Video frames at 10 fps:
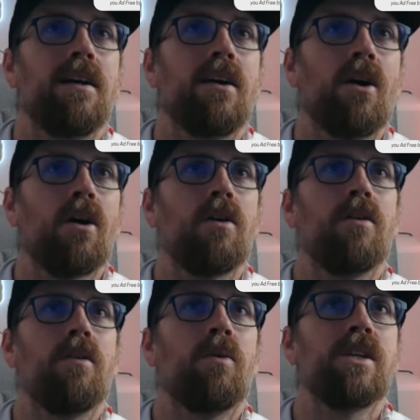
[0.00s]

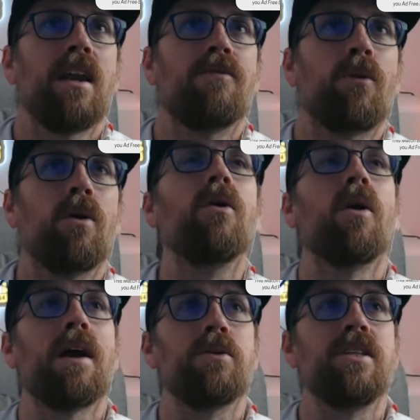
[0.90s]
Or was that a 4? Oh, no,
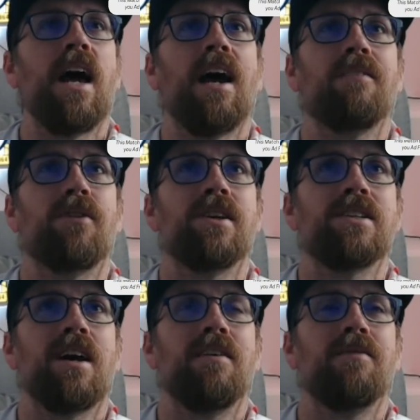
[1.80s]
that was 9 for the
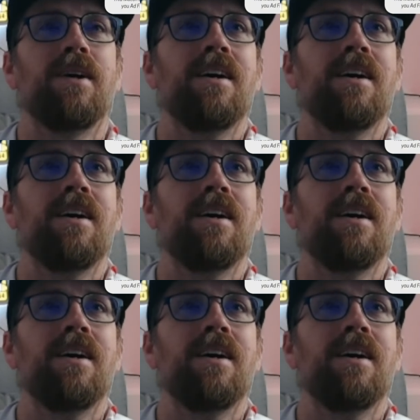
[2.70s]
sub.